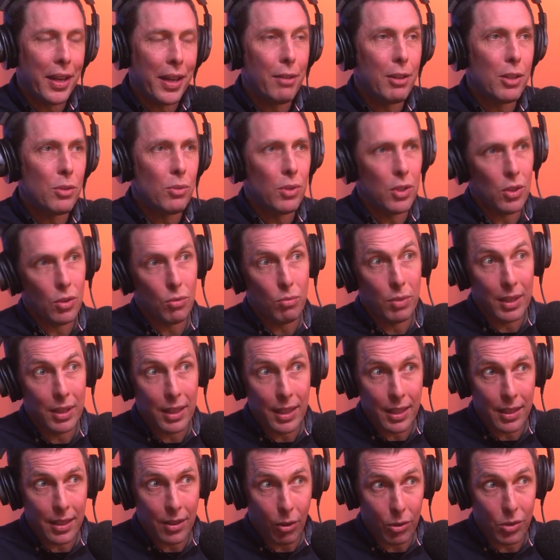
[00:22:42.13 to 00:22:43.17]
areas which are
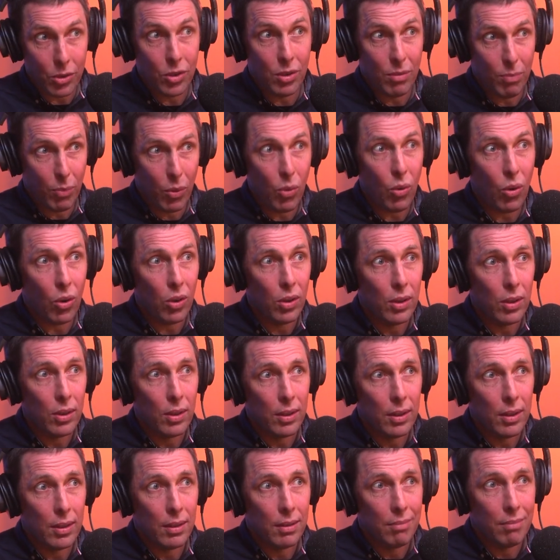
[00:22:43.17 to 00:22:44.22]
really oxygen poor
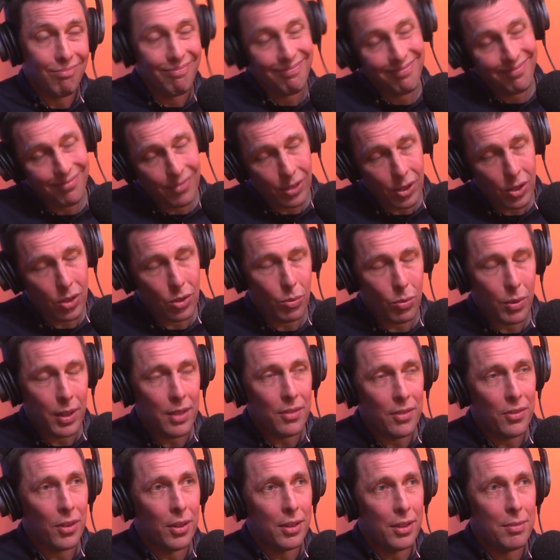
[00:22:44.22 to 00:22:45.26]
which is where
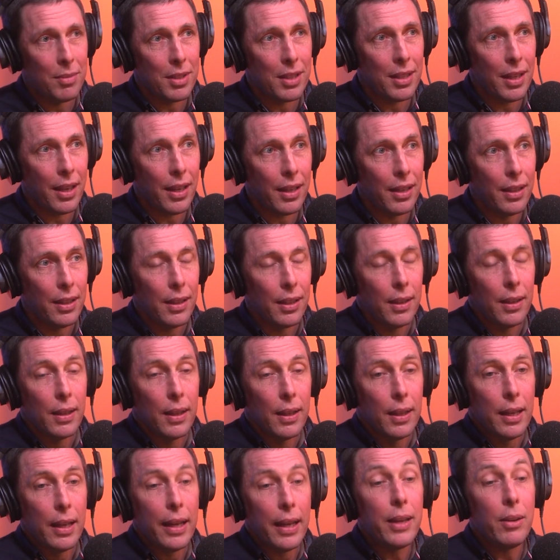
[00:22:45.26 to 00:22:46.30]
you find them today.
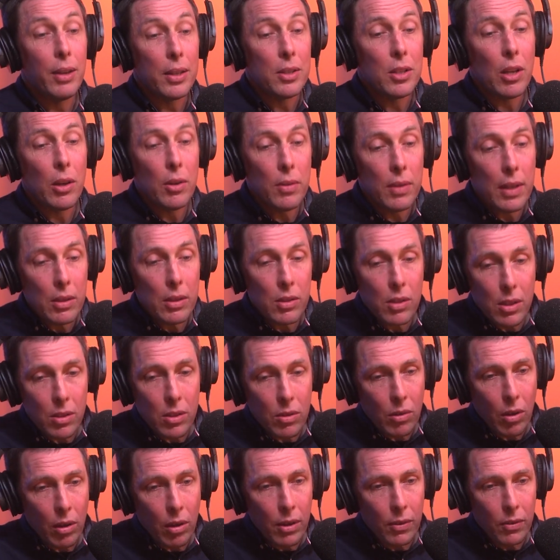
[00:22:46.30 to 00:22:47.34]
Anyway, so there's
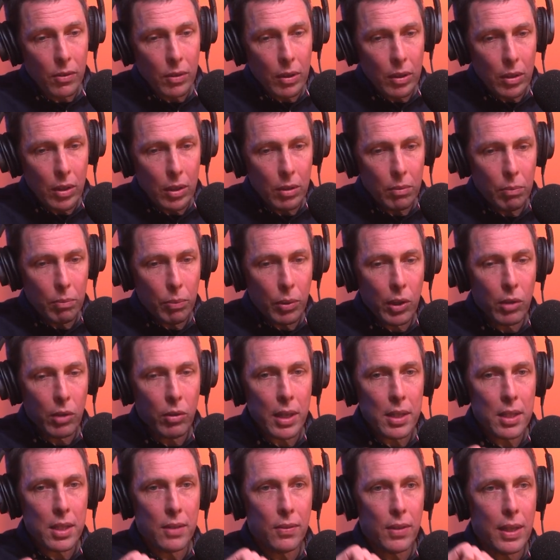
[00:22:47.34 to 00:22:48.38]
this kind of
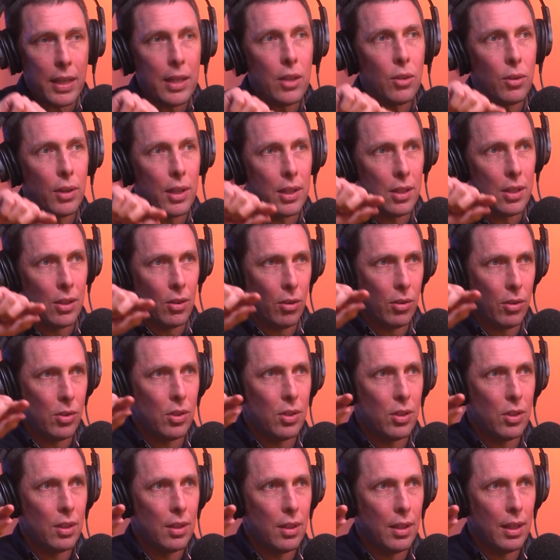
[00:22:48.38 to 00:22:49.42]
progressive increase in
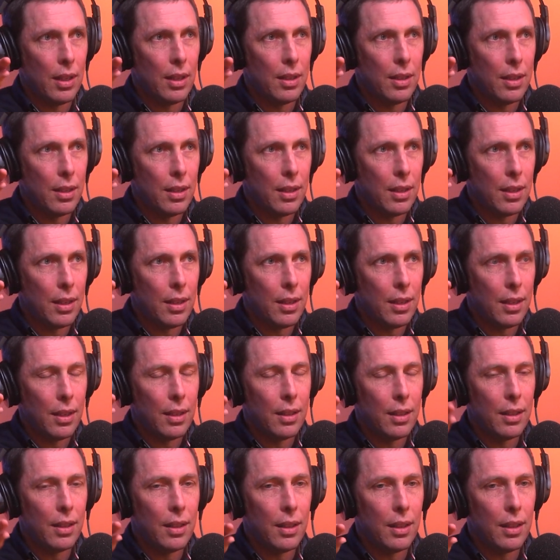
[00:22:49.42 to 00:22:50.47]
oxygen in the
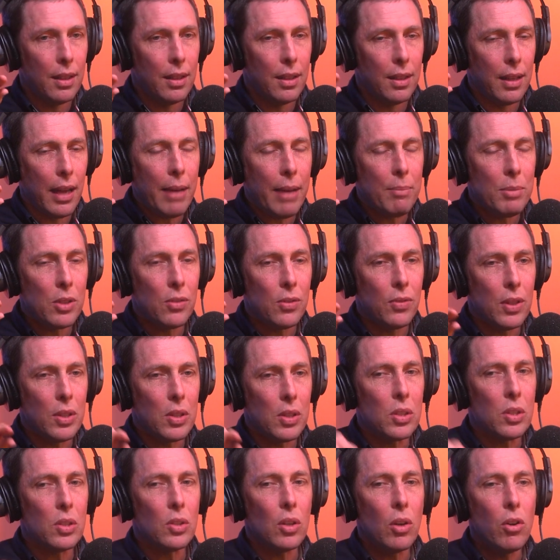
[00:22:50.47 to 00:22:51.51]
in the in the atmosphere,
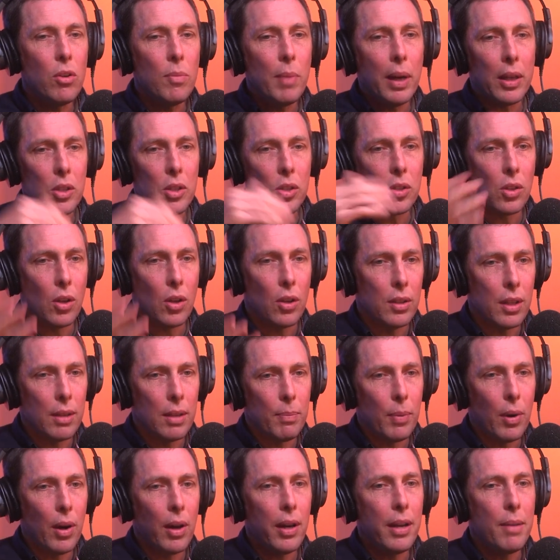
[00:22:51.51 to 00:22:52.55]
so much so
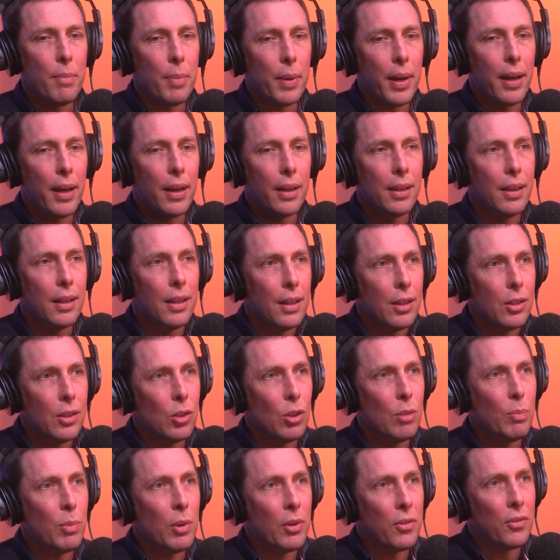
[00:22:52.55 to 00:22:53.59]
that by about
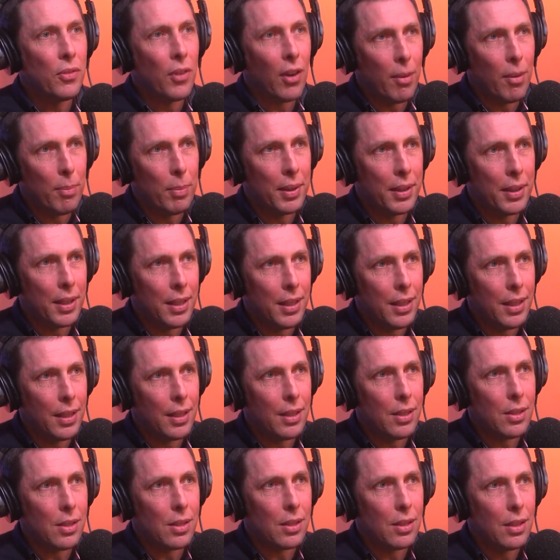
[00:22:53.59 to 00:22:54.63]
2.5 billion
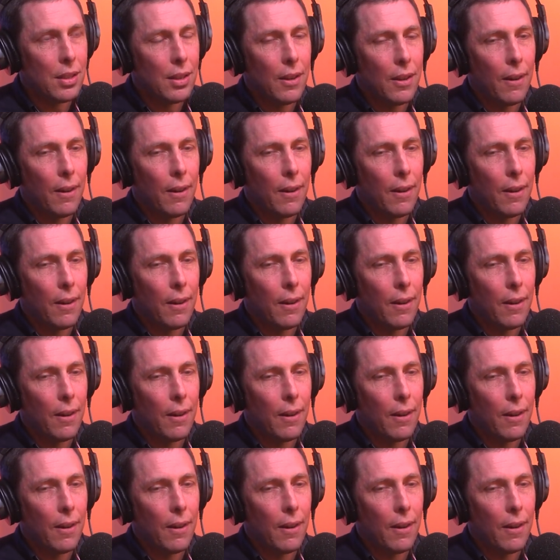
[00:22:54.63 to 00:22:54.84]
years,